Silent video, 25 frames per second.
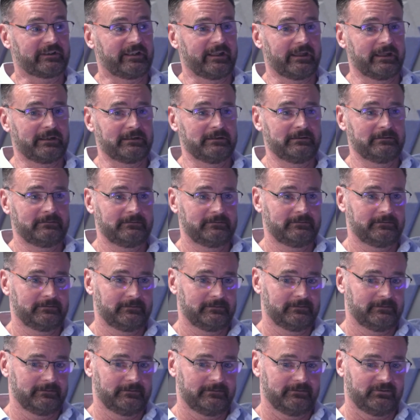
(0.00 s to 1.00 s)
in,
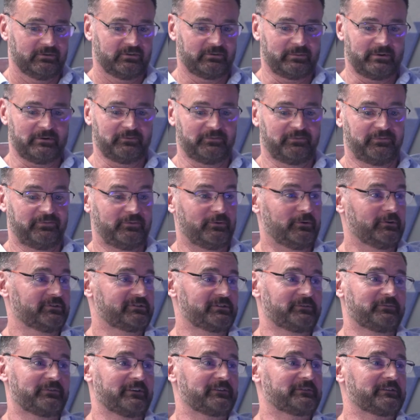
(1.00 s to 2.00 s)
there's about 40,
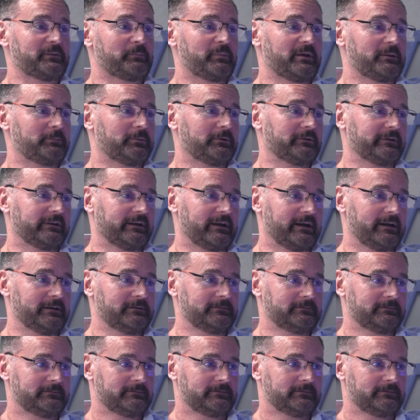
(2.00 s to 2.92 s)
50 people there.